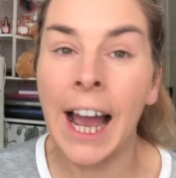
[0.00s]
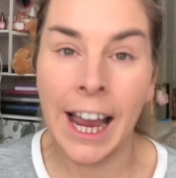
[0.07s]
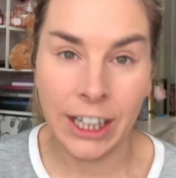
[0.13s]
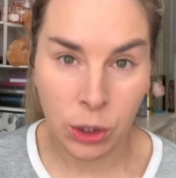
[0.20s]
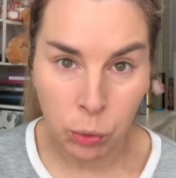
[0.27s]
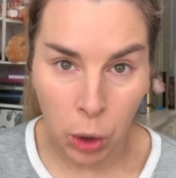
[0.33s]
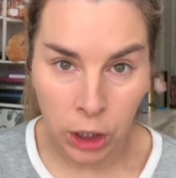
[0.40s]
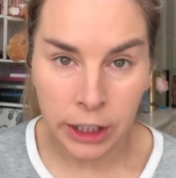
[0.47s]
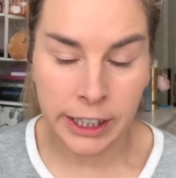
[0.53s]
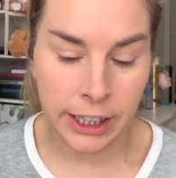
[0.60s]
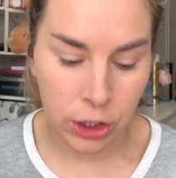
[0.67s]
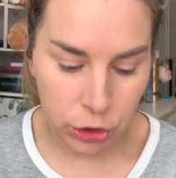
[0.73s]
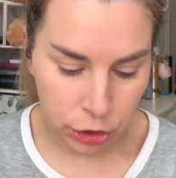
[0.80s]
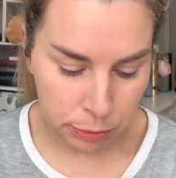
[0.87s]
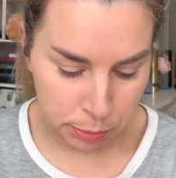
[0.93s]
high
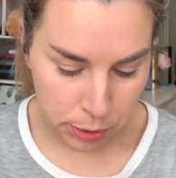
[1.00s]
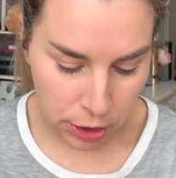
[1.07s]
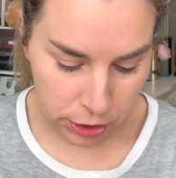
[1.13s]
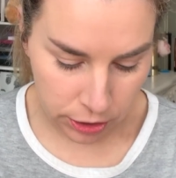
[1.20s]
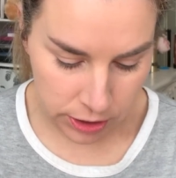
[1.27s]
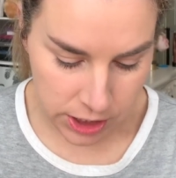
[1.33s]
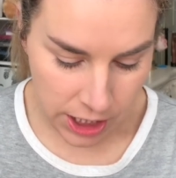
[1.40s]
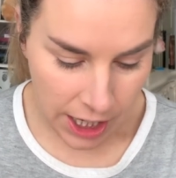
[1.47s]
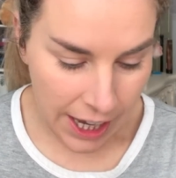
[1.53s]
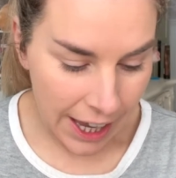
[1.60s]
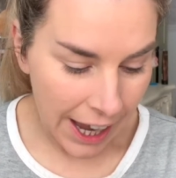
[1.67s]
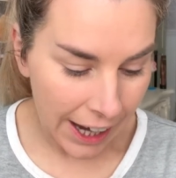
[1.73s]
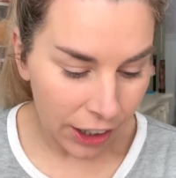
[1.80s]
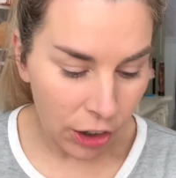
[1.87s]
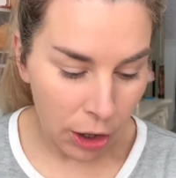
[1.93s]
quality, good products.
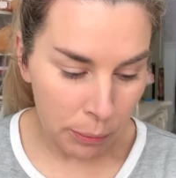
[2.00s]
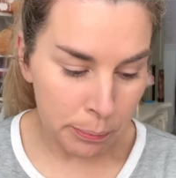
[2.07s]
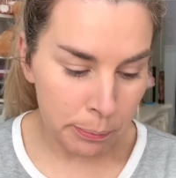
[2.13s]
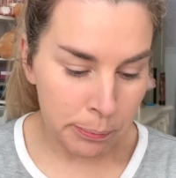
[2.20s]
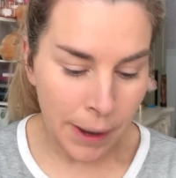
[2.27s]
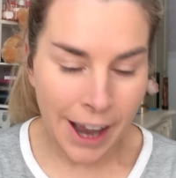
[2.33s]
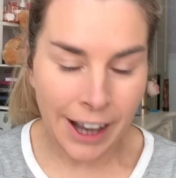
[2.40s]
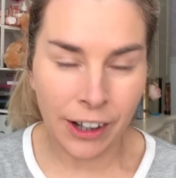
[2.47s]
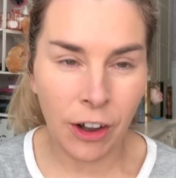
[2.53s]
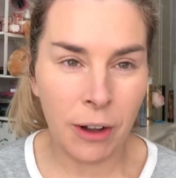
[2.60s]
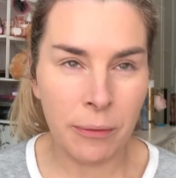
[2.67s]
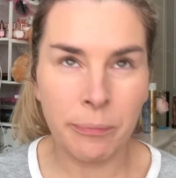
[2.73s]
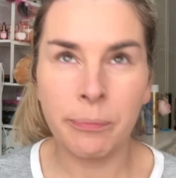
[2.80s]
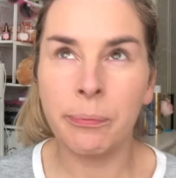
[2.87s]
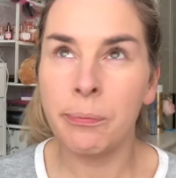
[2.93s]
I got
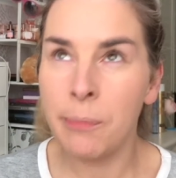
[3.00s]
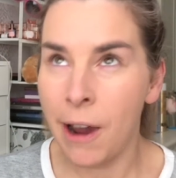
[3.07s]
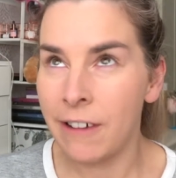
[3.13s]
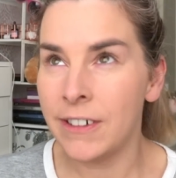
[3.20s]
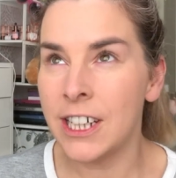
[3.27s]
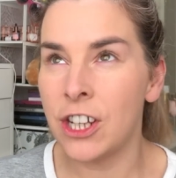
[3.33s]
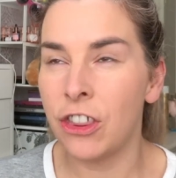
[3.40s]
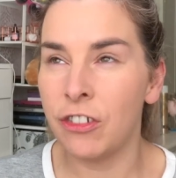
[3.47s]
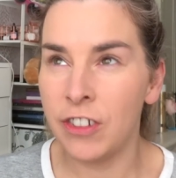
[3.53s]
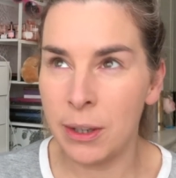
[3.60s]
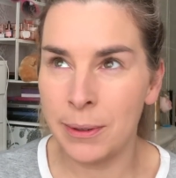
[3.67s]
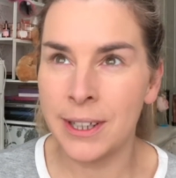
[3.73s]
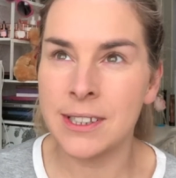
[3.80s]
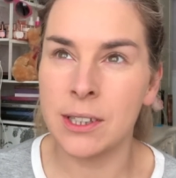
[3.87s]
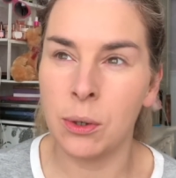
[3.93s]
married 3
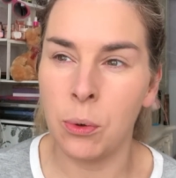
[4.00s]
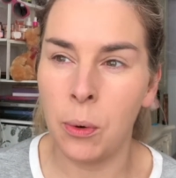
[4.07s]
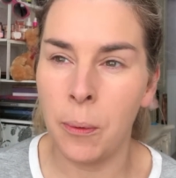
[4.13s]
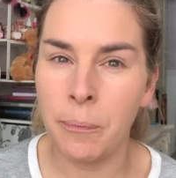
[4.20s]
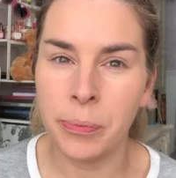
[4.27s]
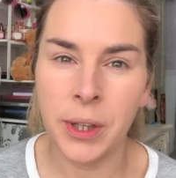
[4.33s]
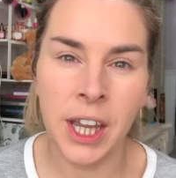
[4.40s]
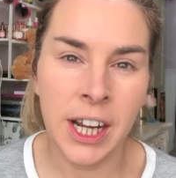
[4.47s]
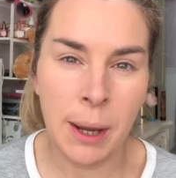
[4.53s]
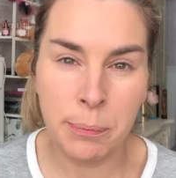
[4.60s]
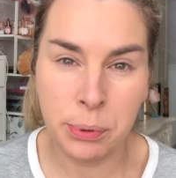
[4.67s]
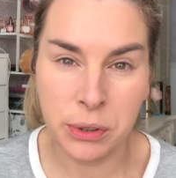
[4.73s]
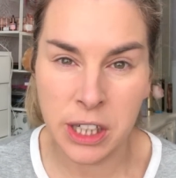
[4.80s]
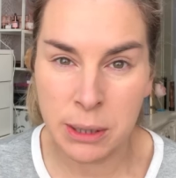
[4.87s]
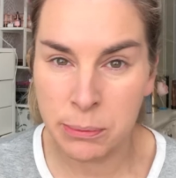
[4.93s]
weeks ago, and I
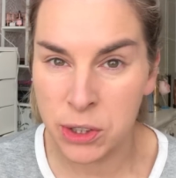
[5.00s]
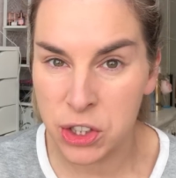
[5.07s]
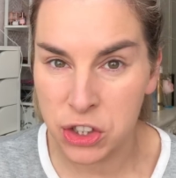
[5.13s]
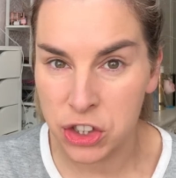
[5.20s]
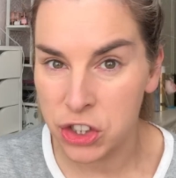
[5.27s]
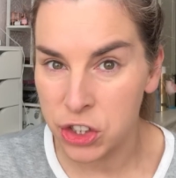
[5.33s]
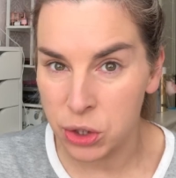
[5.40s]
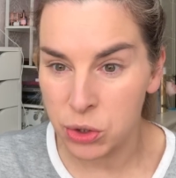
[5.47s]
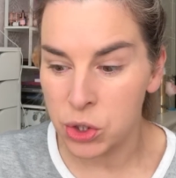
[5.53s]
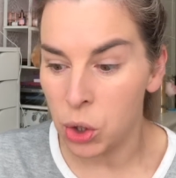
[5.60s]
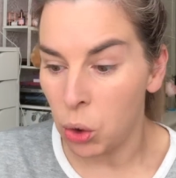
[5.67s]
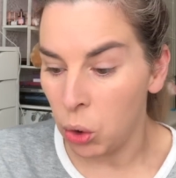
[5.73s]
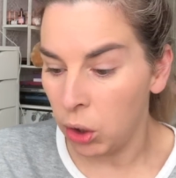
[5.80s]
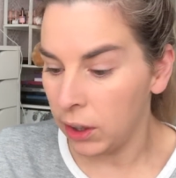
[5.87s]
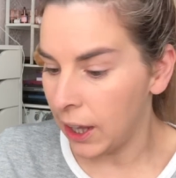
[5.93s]
pretty much just used
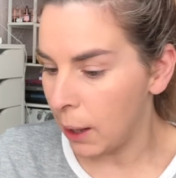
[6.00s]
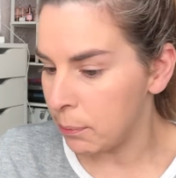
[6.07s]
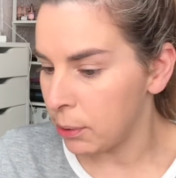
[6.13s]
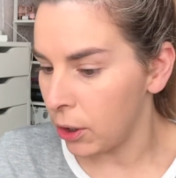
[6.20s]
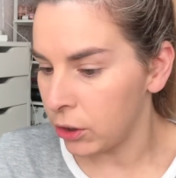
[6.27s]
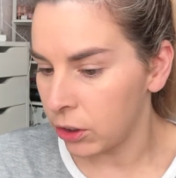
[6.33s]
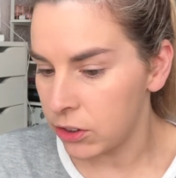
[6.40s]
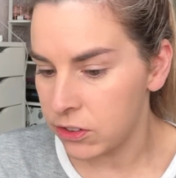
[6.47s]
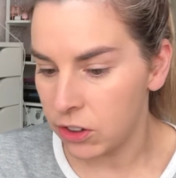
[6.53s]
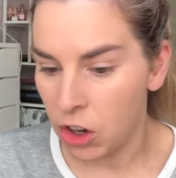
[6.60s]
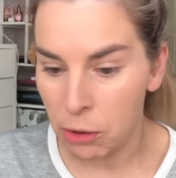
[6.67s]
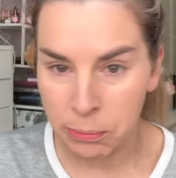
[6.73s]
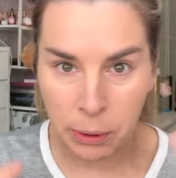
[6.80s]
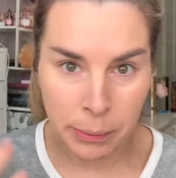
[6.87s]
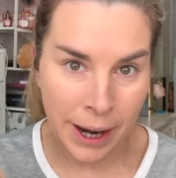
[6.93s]
all their products
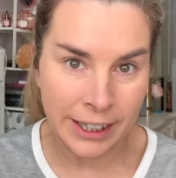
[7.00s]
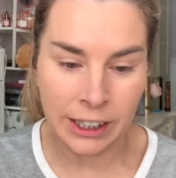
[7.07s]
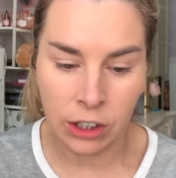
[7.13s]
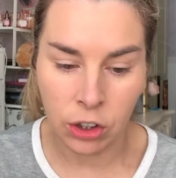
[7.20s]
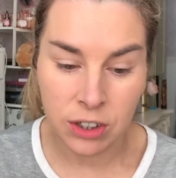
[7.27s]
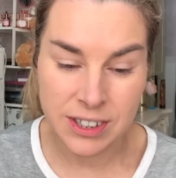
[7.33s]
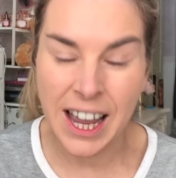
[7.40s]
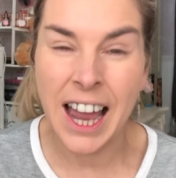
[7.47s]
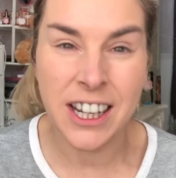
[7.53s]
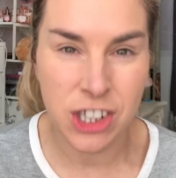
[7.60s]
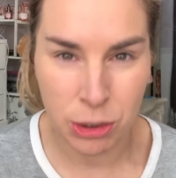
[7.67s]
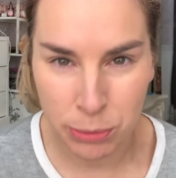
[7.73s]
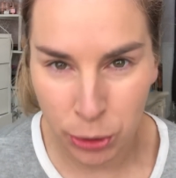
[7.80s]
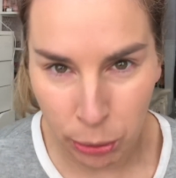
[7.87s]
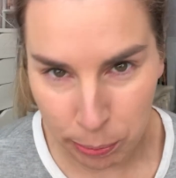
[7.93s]
on my wedding looks. I had to
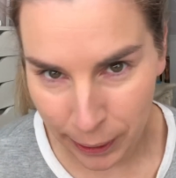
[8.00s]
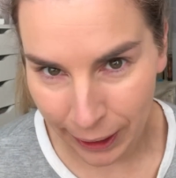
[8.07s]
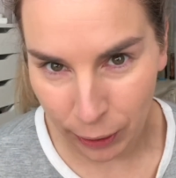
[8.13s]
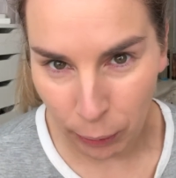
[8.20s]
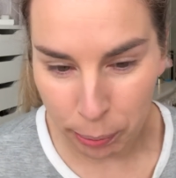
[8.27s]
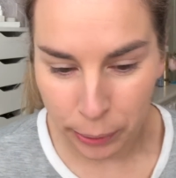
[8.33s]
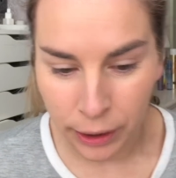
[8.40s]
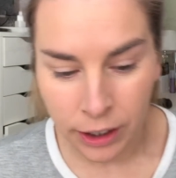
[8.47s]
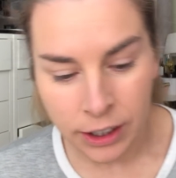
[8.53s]
do my own makeup,